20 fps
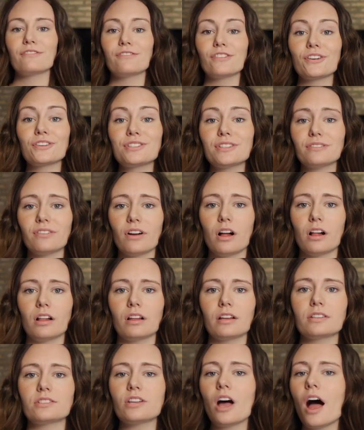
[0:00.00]
First of
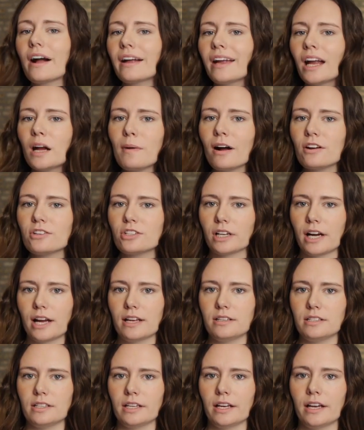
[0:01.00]
all, talking about your
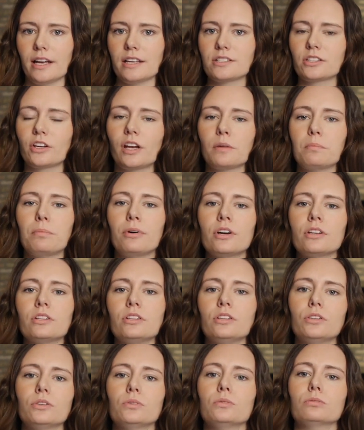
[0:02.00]
idea is gonna put
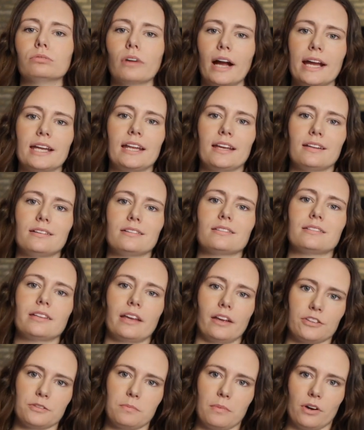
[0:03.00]
you right into
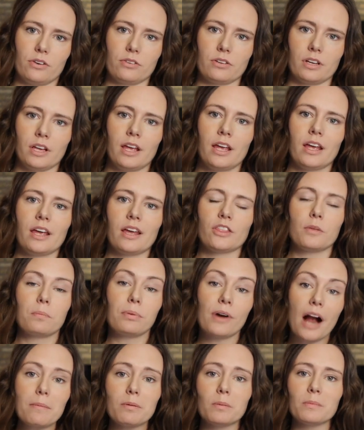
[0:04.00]
sales mode. The
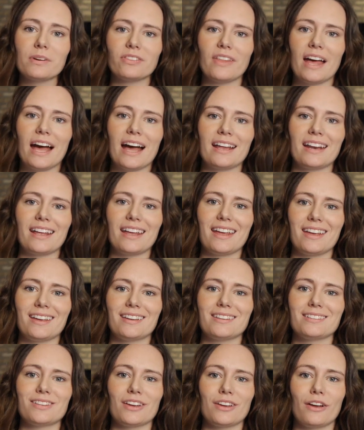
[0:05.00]
problem with that
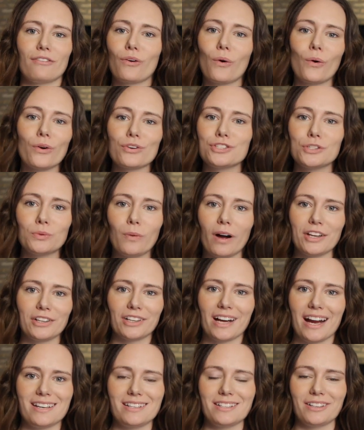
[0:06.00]
is, of course, you want
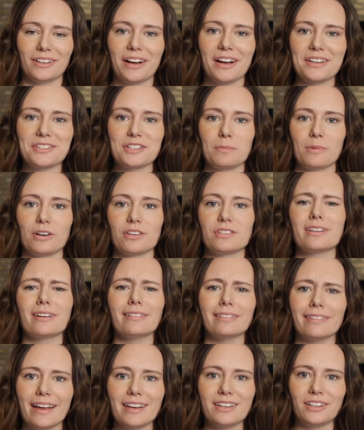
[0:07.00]
your ideal customers to
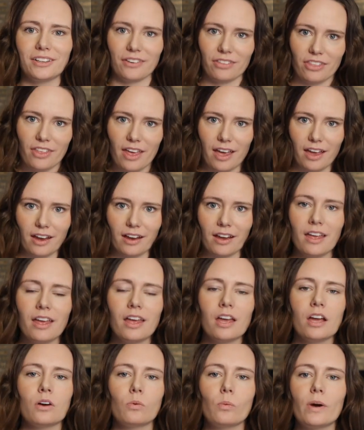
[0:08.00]
like your thing,
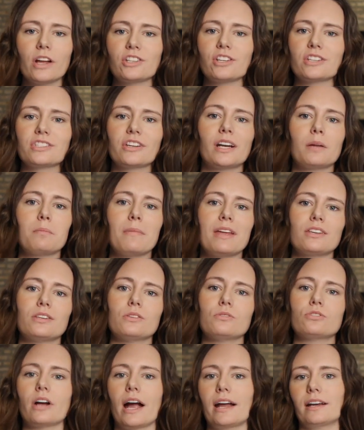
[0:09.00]
which is gonna make
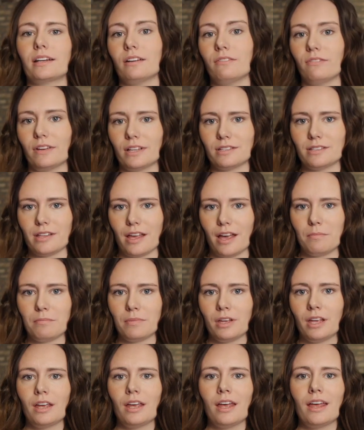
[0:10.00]
you try to convince them.
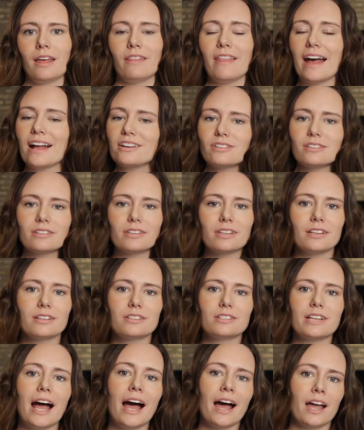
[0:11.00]
That just
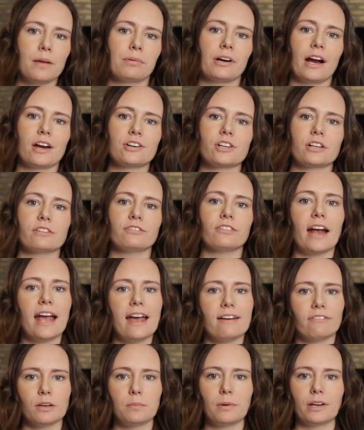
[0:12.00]
leads to high pressure for
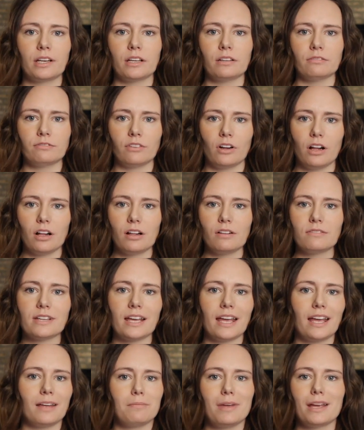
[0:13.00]
everybody involved
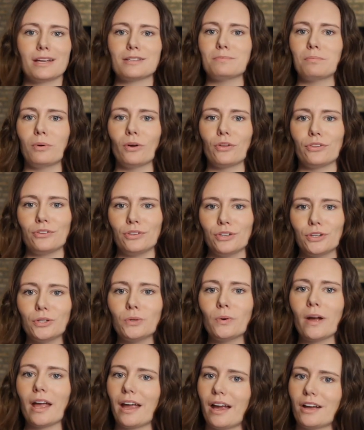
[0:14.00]
and makes both
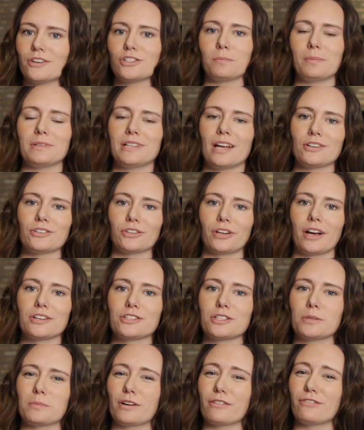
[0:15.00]
you and your potential
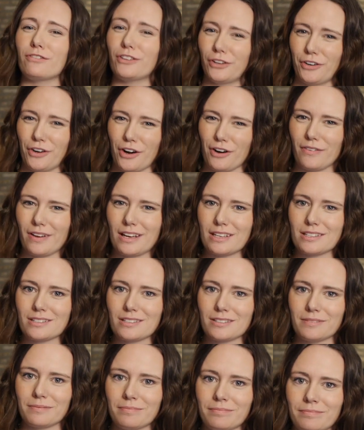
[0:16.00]
customer feel
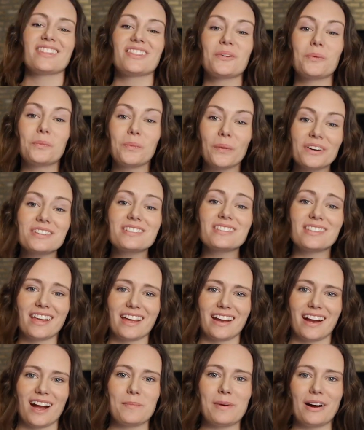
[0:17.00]
nervous. The worst
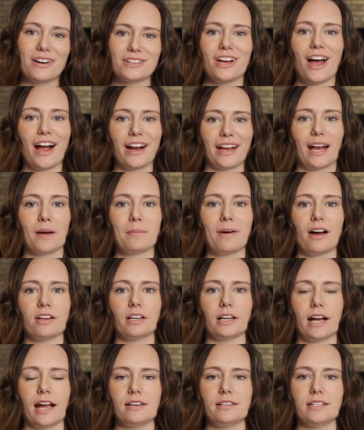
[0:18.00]
thing about talking about
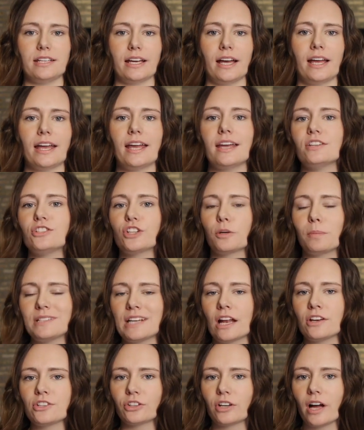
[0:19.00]
your idea is your
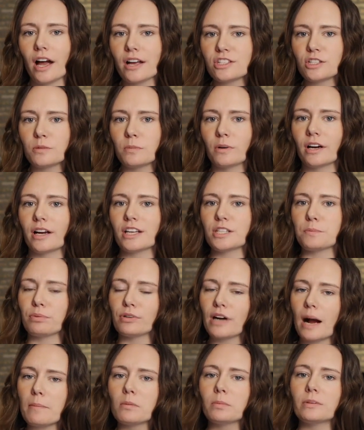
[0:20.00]
potential customer is
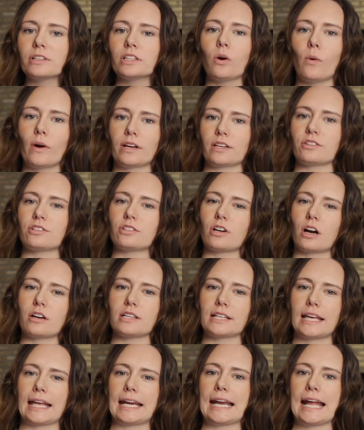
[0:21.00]
probably going to start
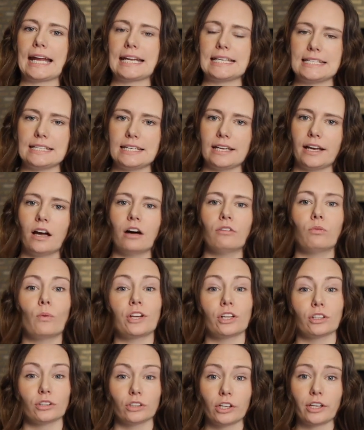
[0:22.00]
to get an idea of
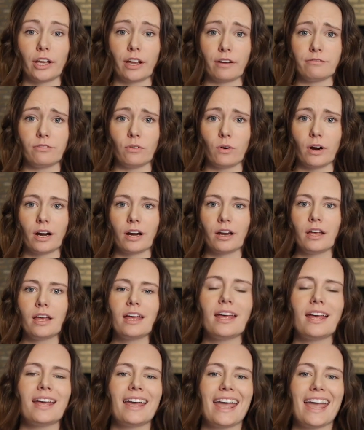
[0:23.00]
what you're looking for.
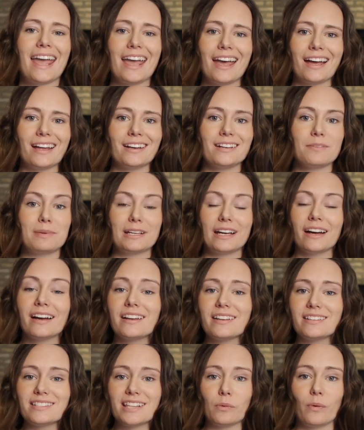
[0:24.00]
And
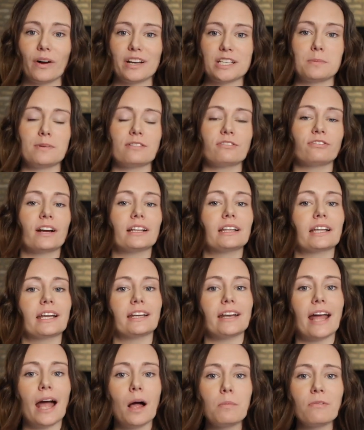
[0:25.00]
because they want to be friendly
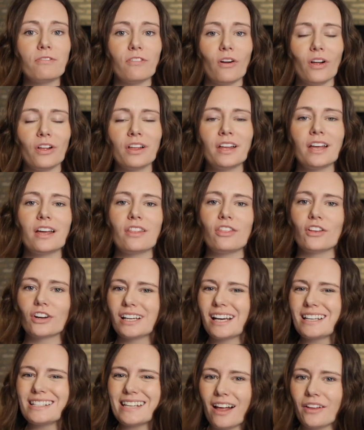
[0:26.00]
and helpful, they're
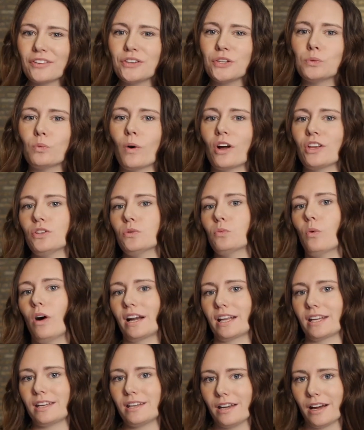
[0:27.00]
gonna tell you what you
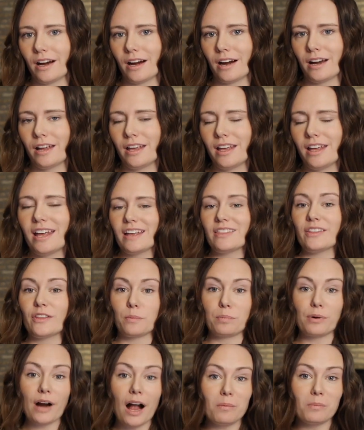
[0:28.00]
wanna hear. Now,
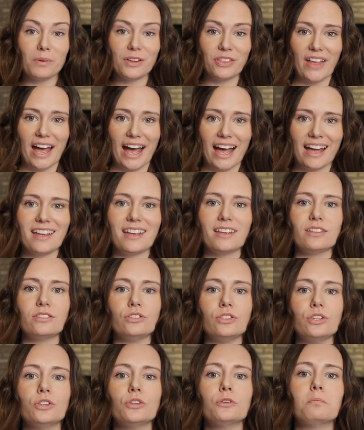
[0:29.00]
the problem with that
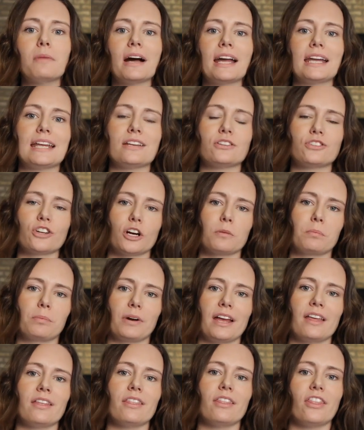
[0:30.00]
is you might
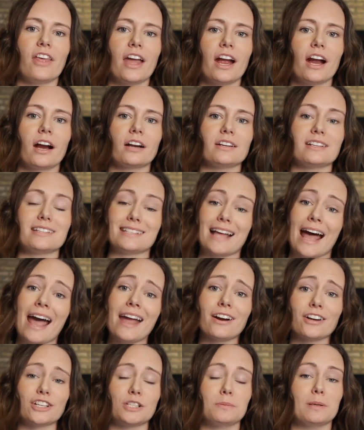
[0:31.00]
interpret their
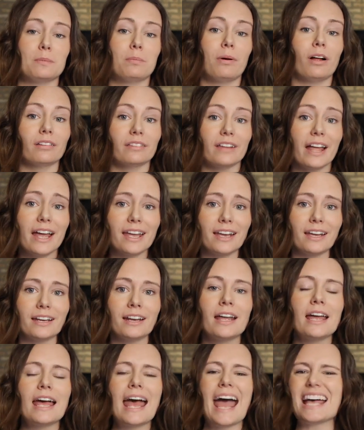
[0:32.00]
desire to be polite
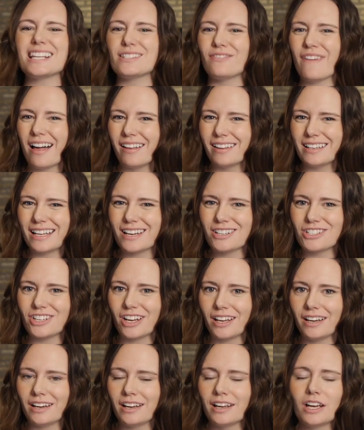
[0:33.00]
as
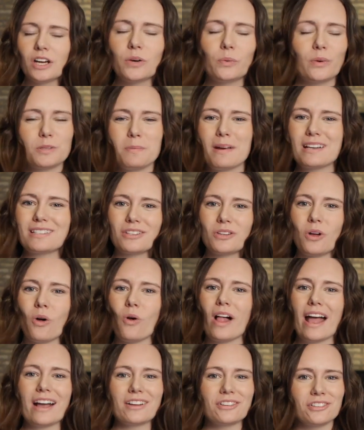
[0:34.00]
validation, which makes this
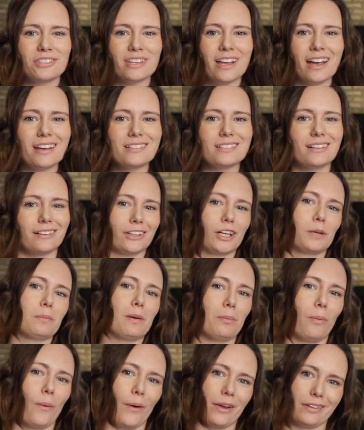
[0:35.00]
whole exercise a little
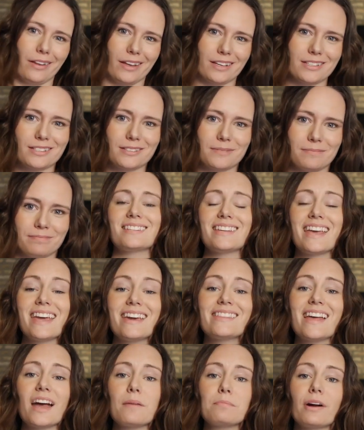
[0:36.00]
bit pointless.
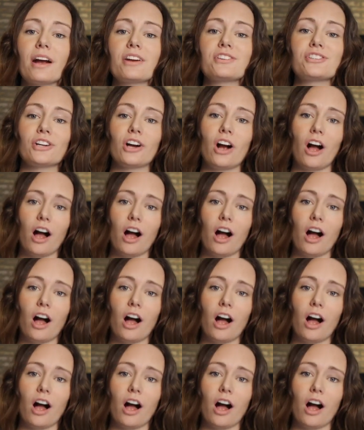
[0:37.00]
Take that pressure